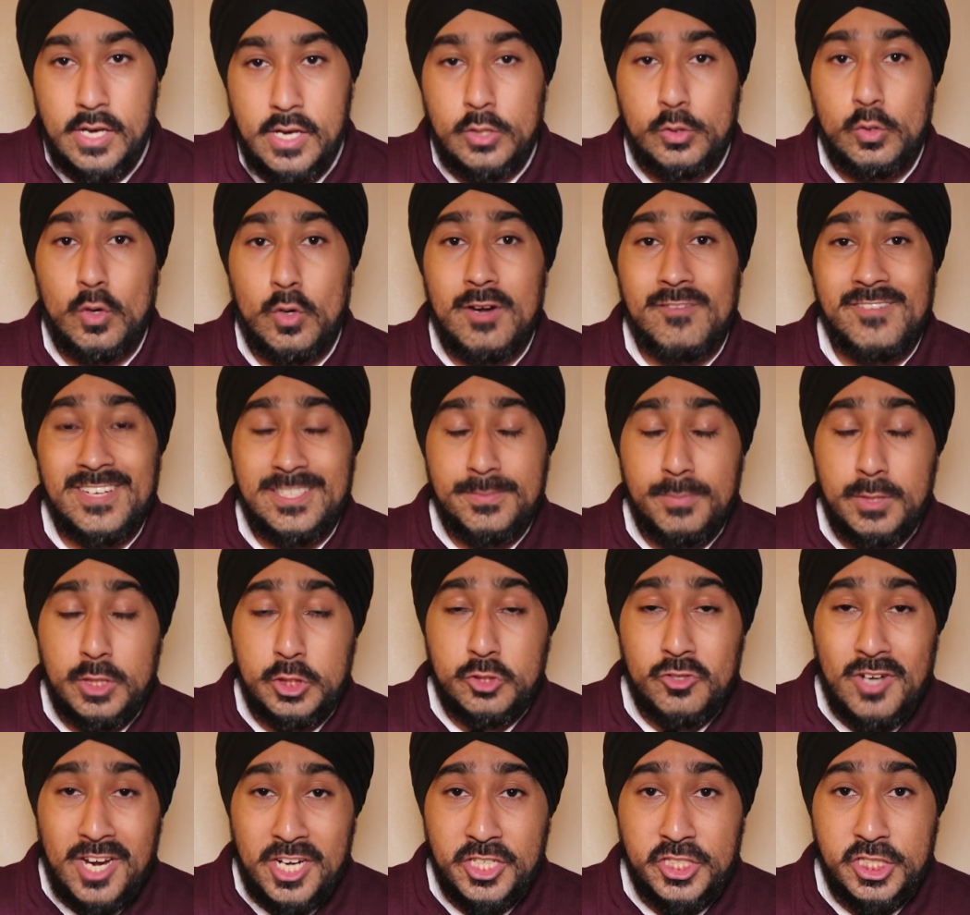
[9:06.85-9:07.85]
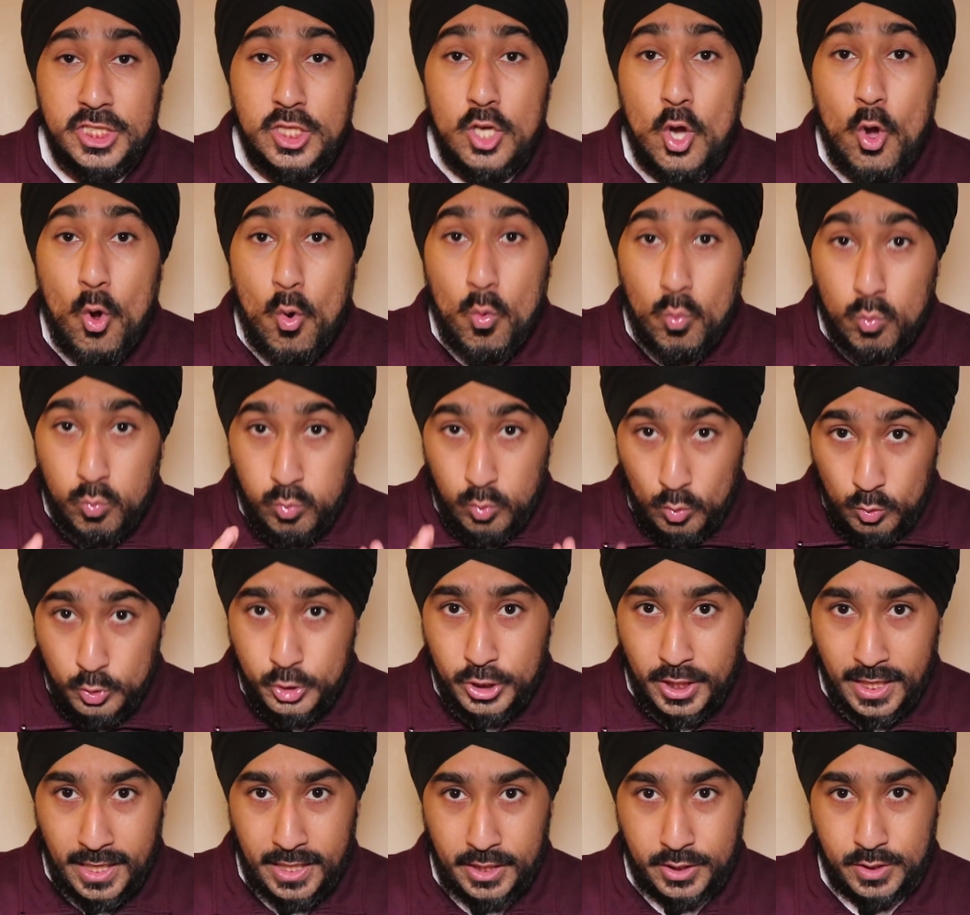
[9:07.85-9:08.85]
Your investment strategy will
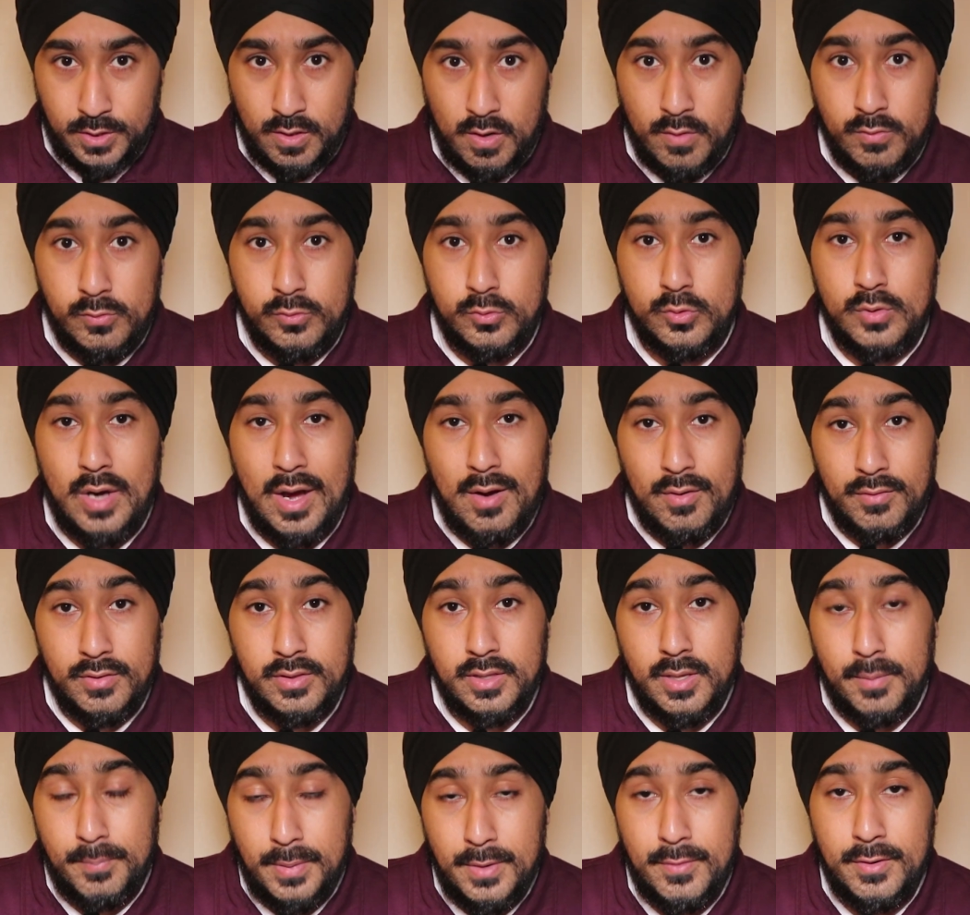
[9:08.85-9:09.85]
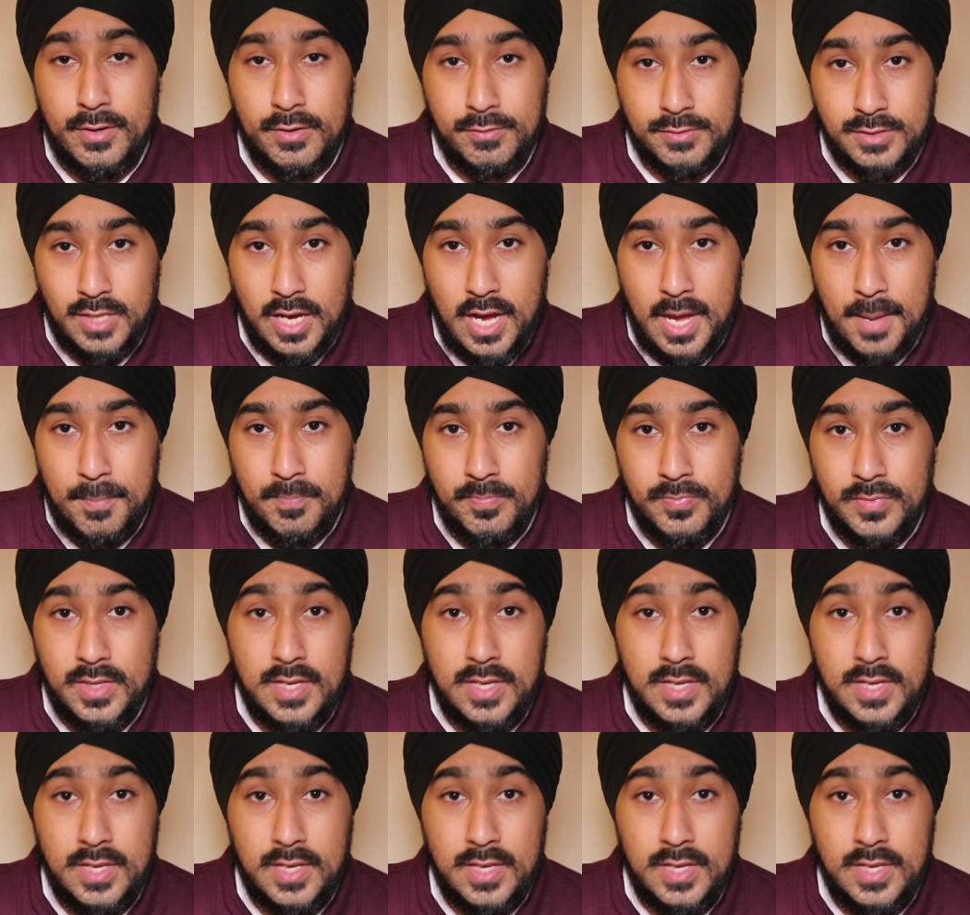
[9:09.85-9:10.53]
change throughout a period of time.